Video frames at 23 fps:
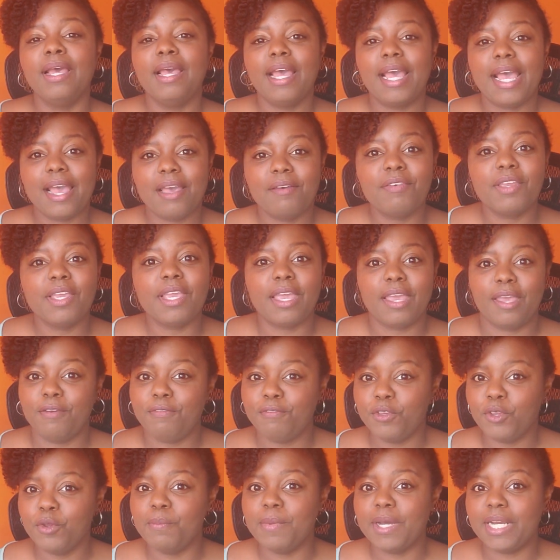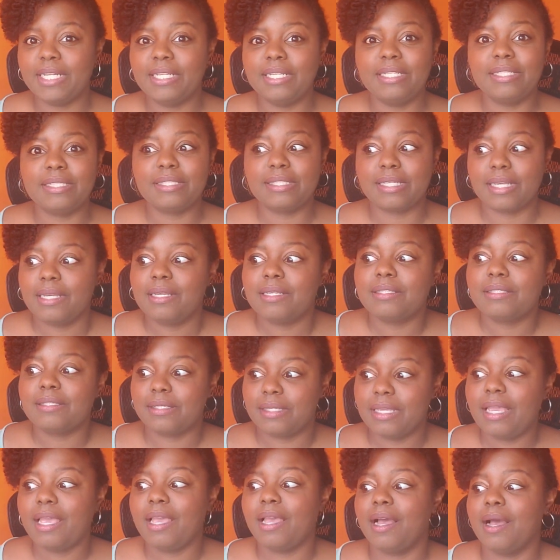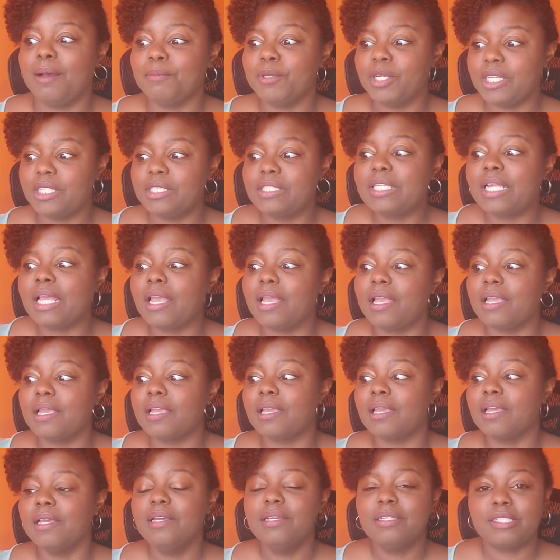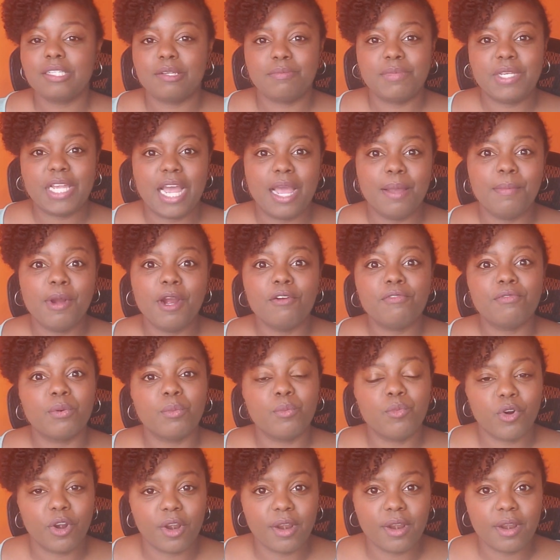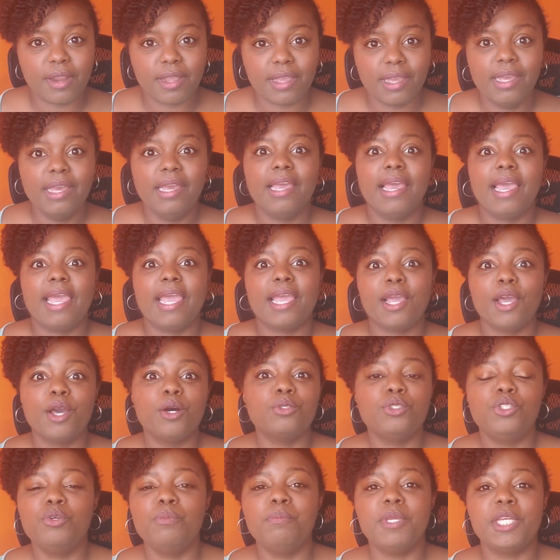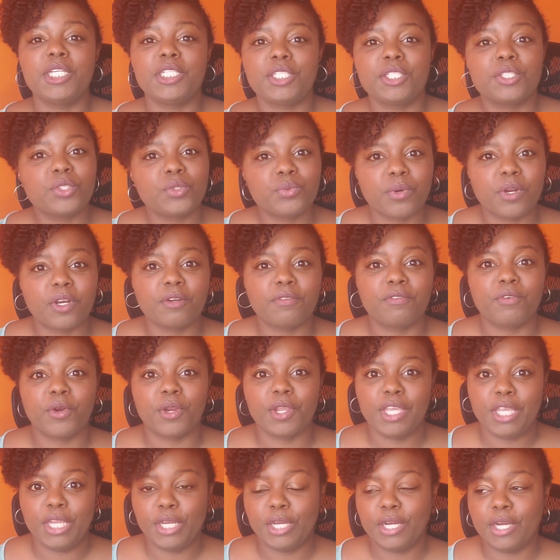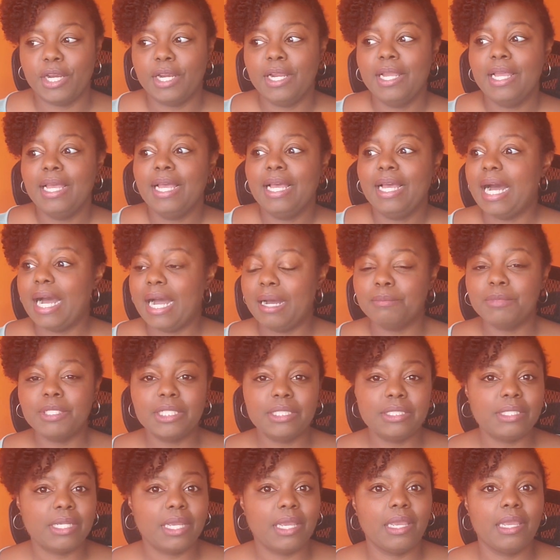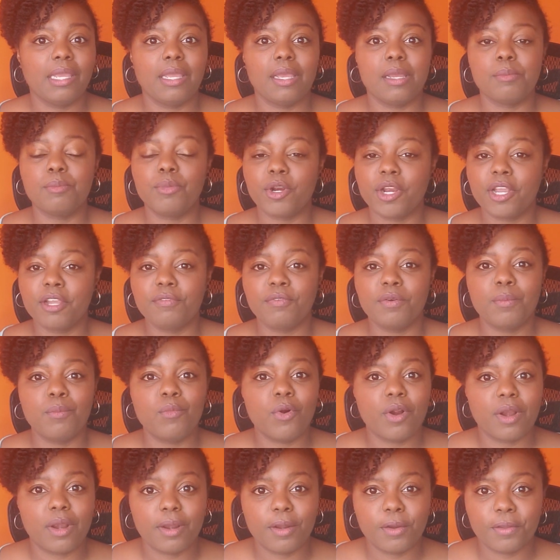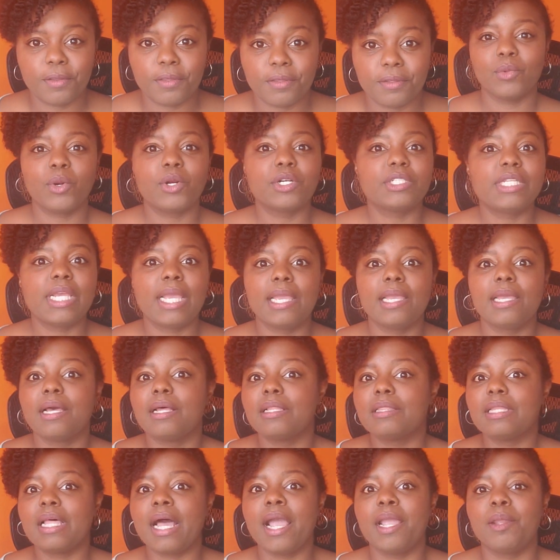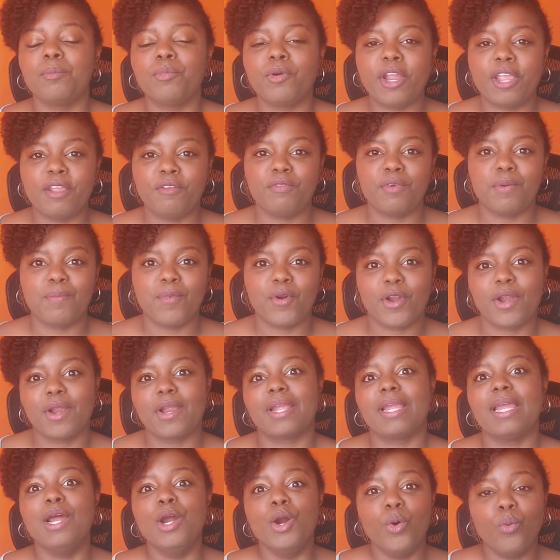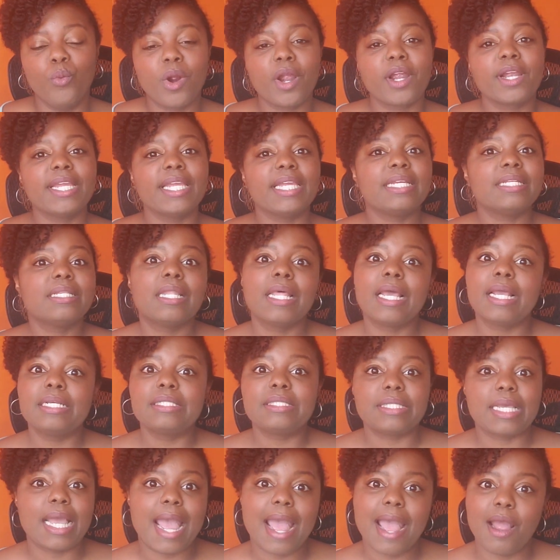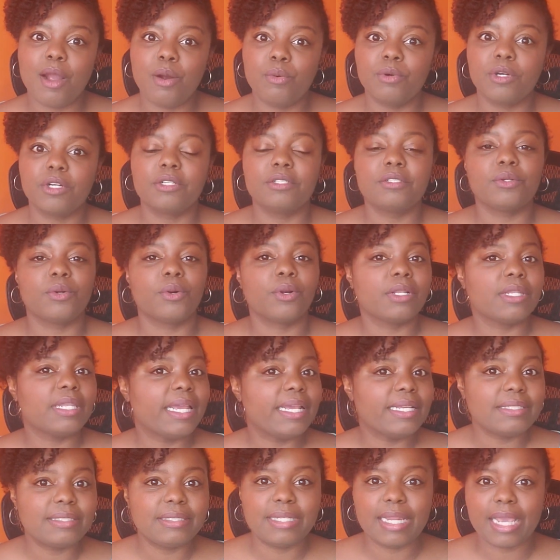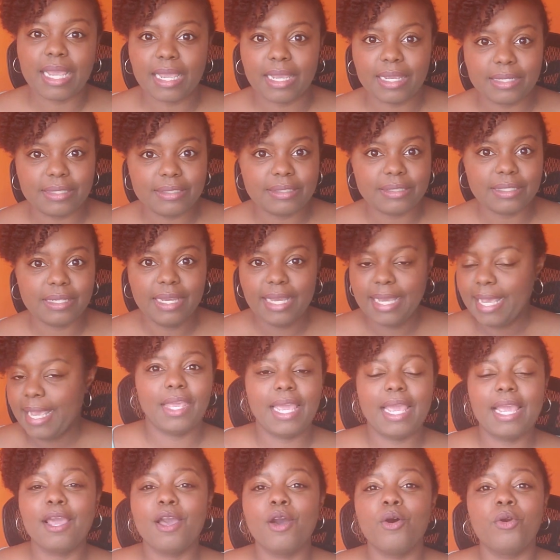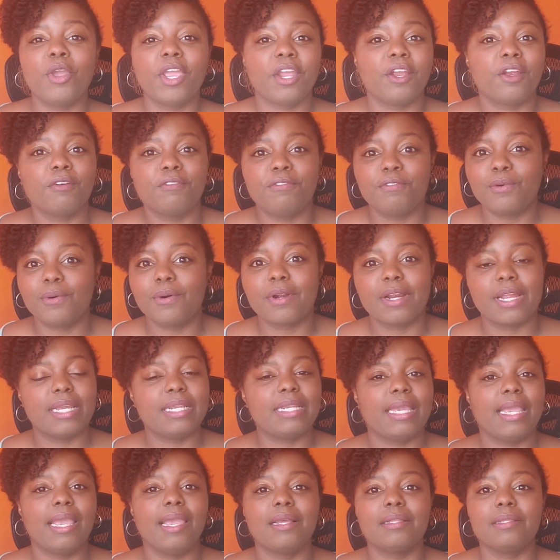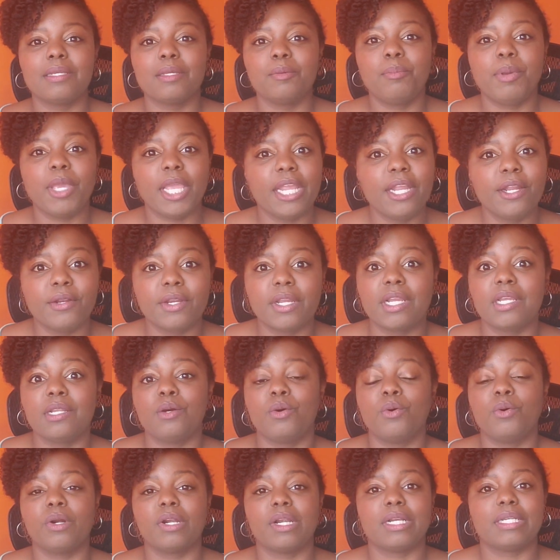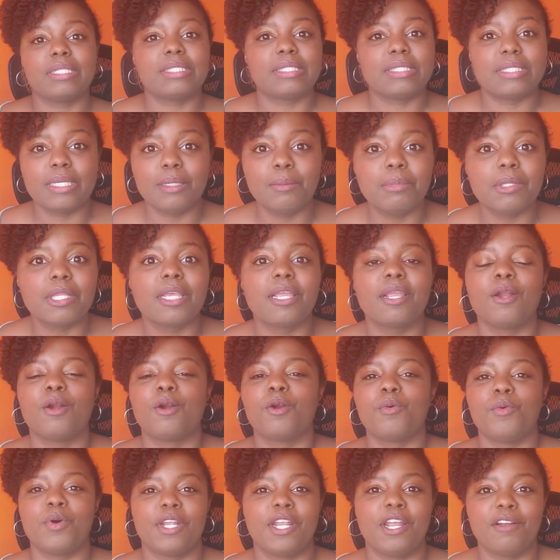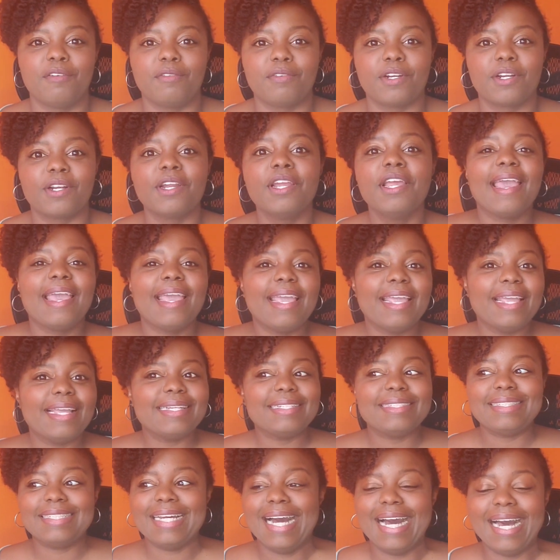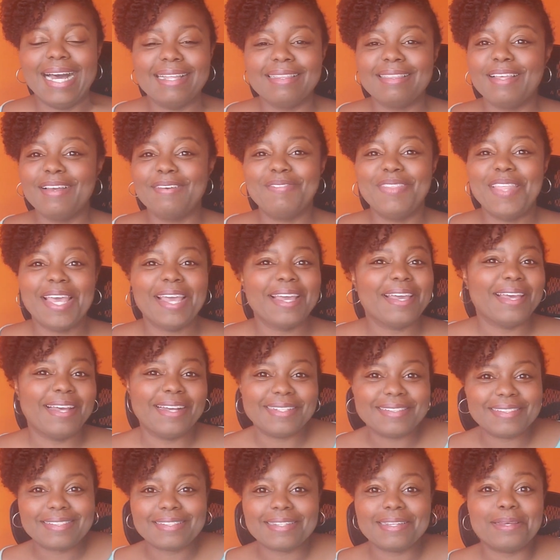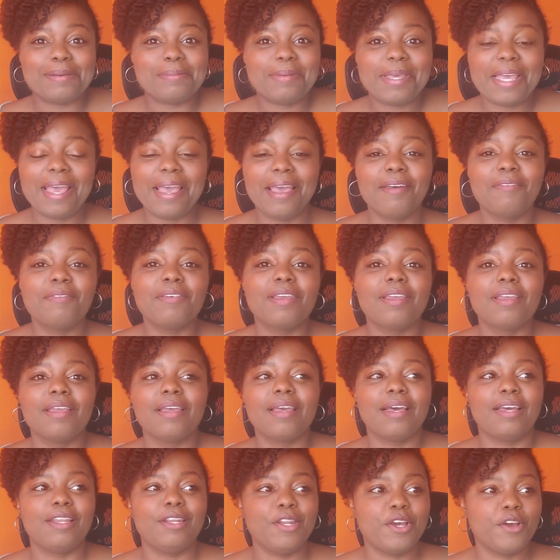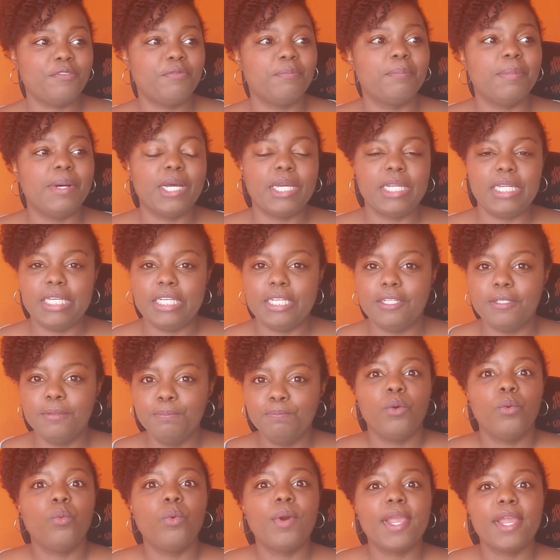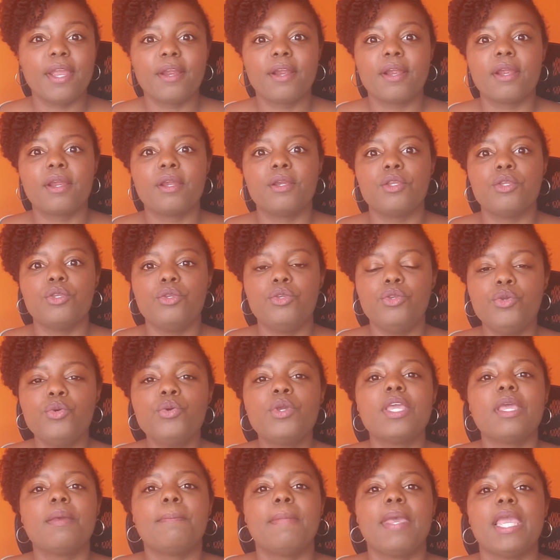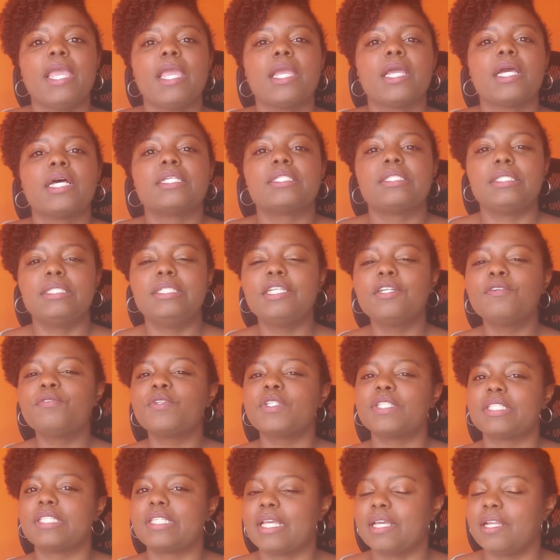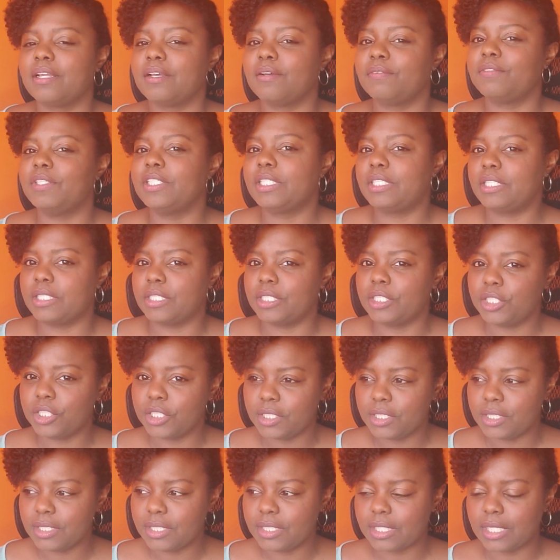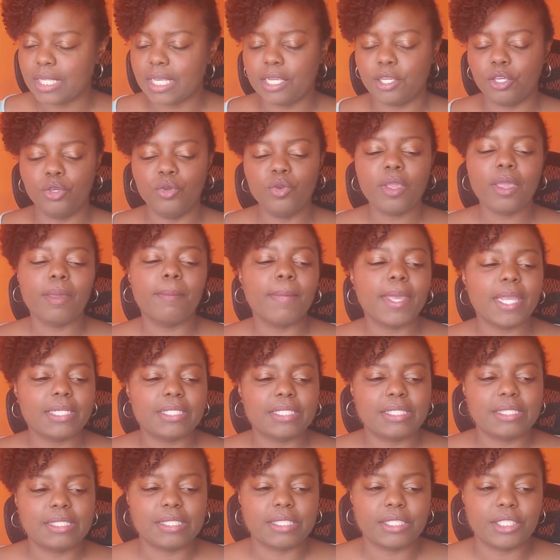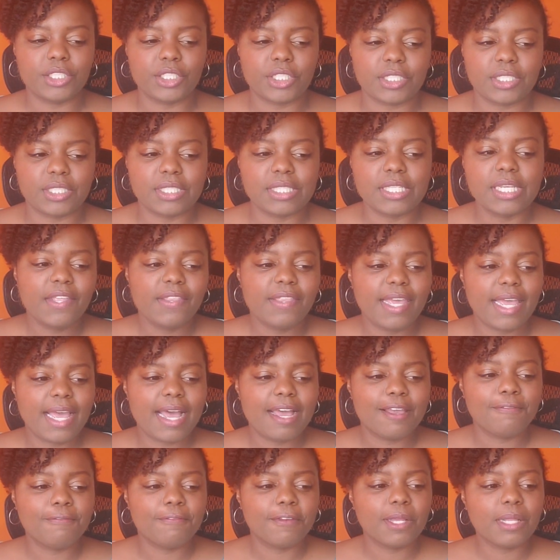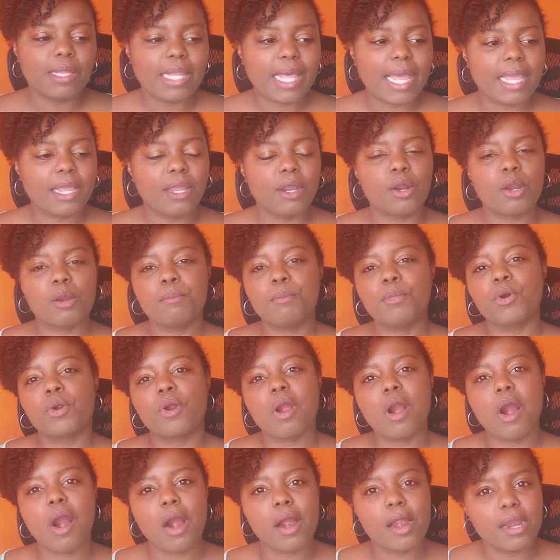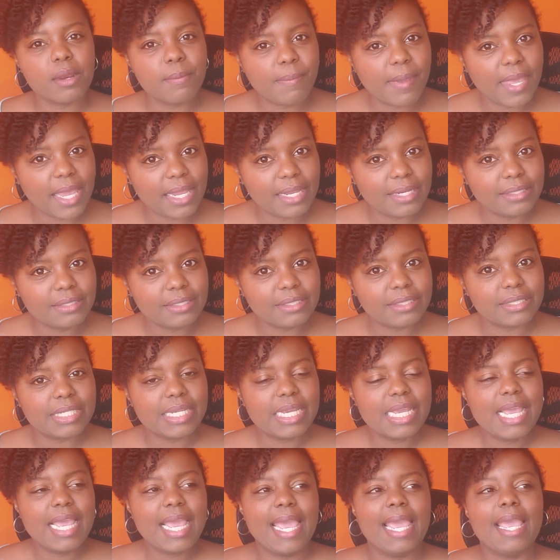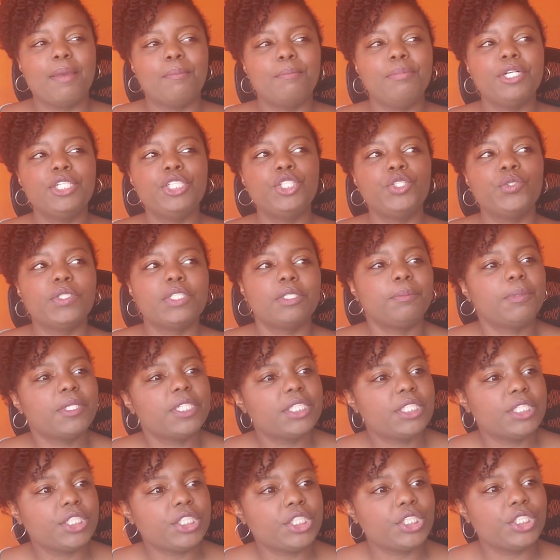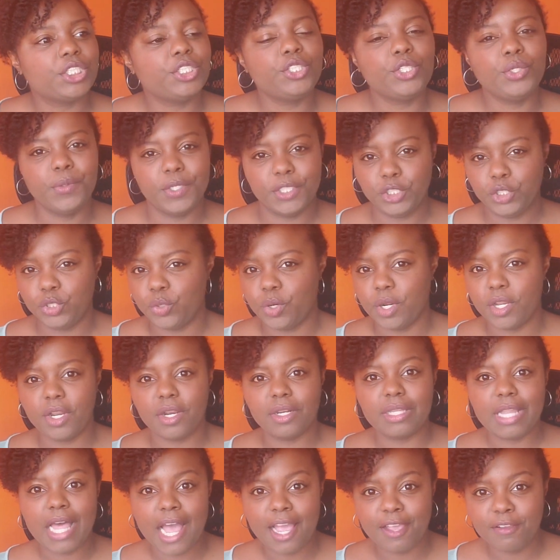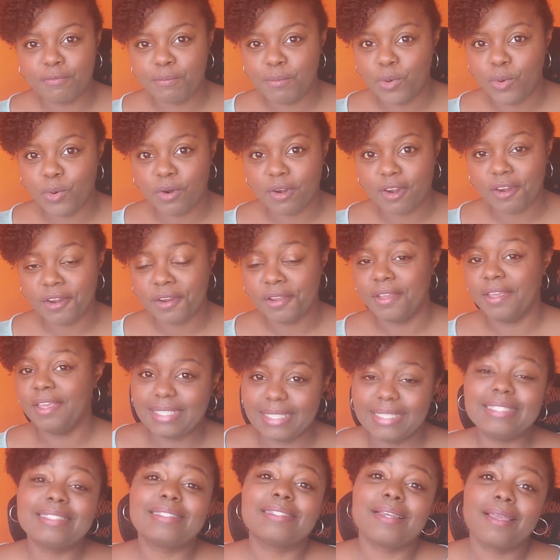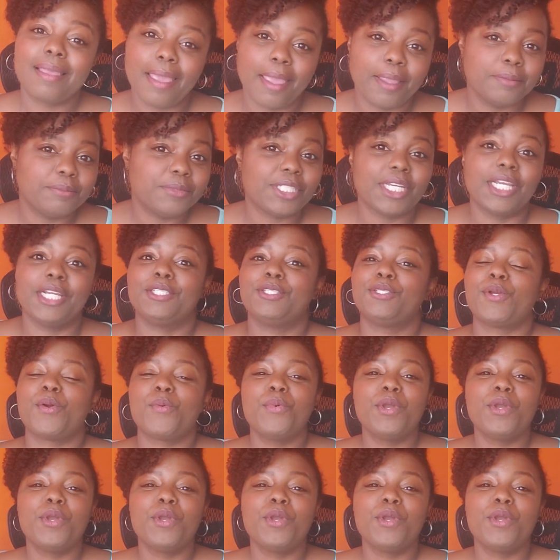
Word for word: Having F U money says, yeah, I'm gonna take some time off from work and go do missions work for a year. I'm going to take a break from work or take a light break from work, working less hours or less days, and go care for an ailing parent or a sibling or whatever. And I love that concept. Having enough money where you can make a different set of decisions, like you can make decisions that I feel like are more heart-based and put you in a position to enjoy your life more, is a game changer.